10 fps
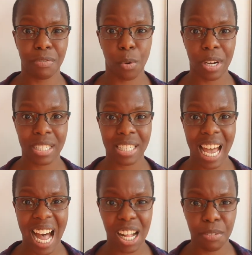
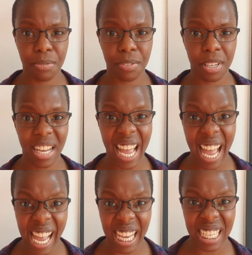Voice Alpha
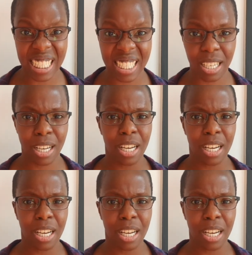X.